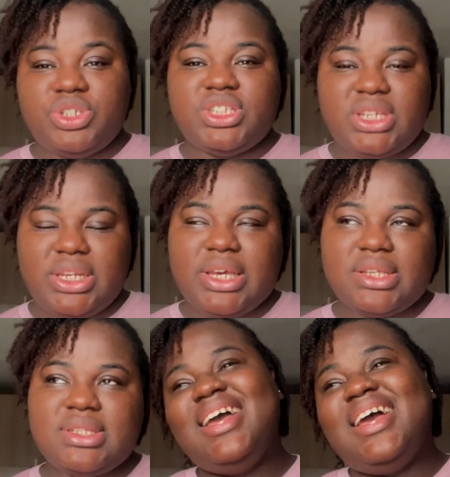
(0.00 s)
She said
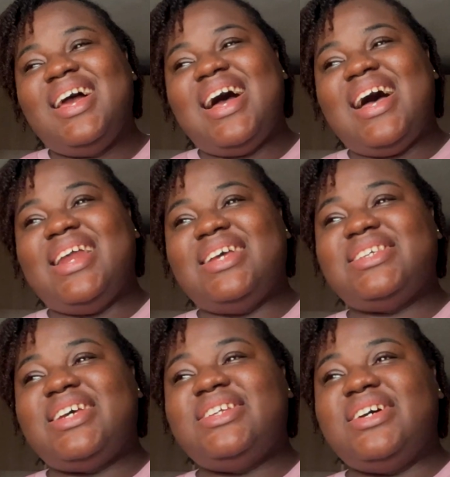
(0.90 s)
yes. And I
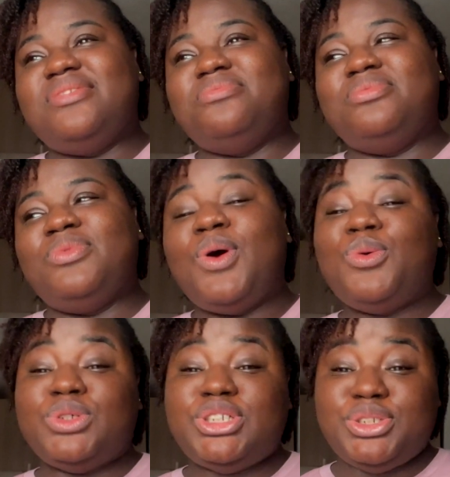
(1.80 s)
said, what
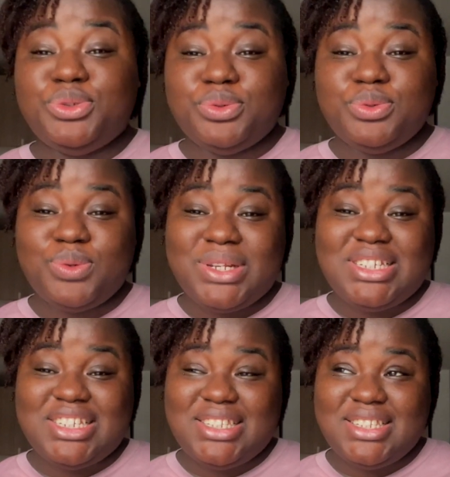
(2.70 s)
will she do when
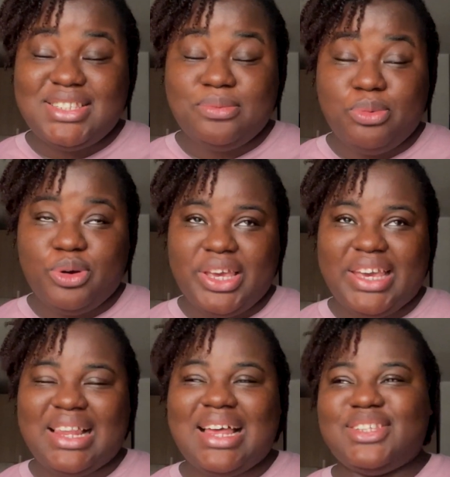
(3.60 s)
she sees the boy in
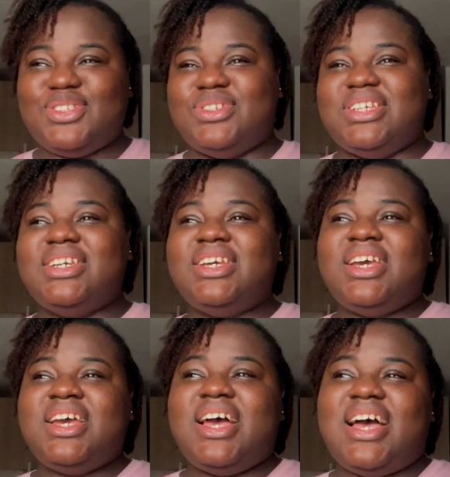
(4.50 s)
class today?
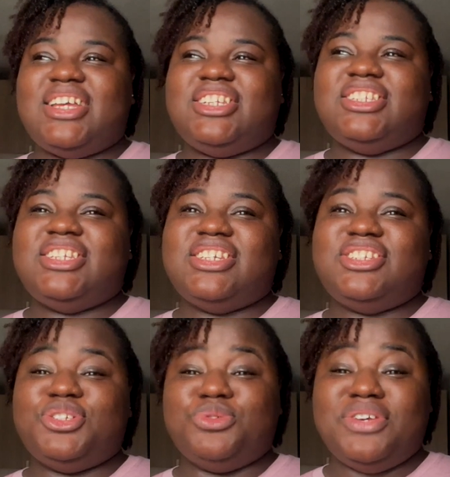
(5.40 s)
And she says
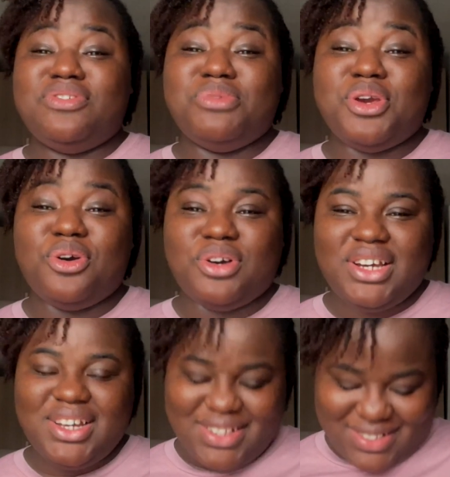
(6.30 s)
she'll give him a hug.
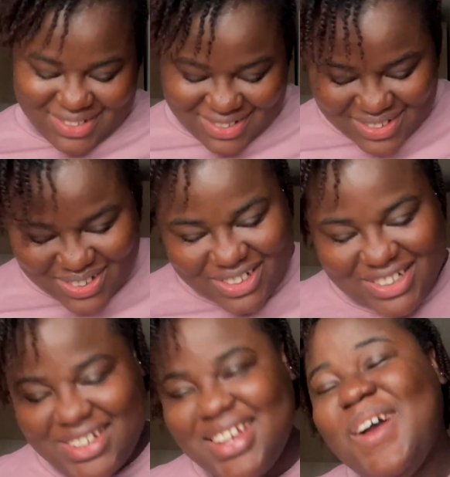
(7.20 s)

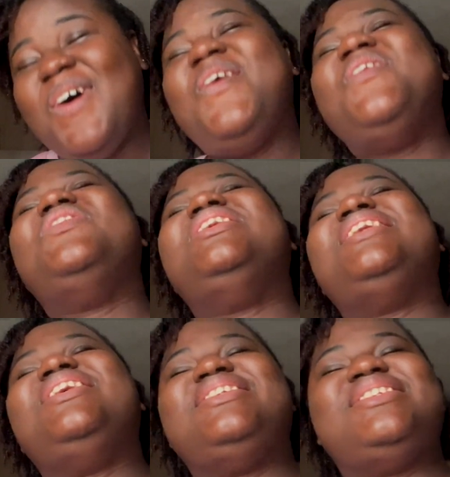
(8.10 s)
God, my
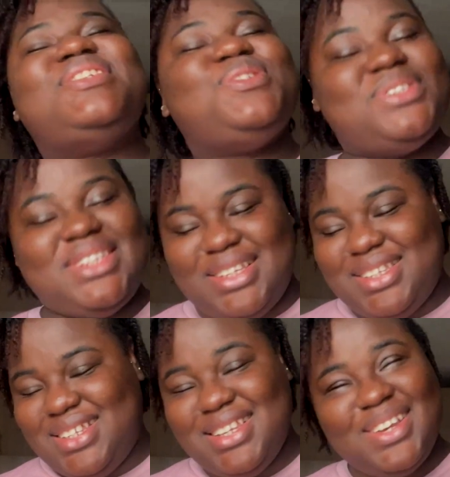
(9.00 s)
child is the
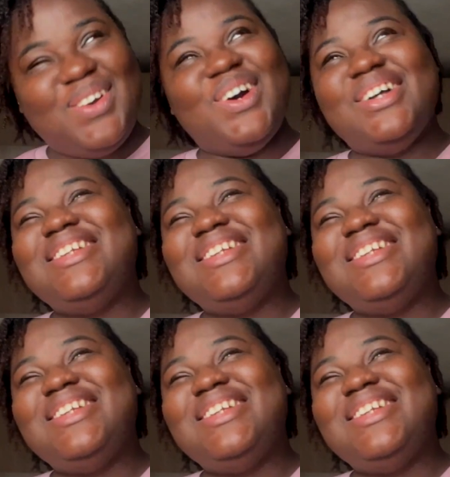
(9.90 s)
sweetest. God.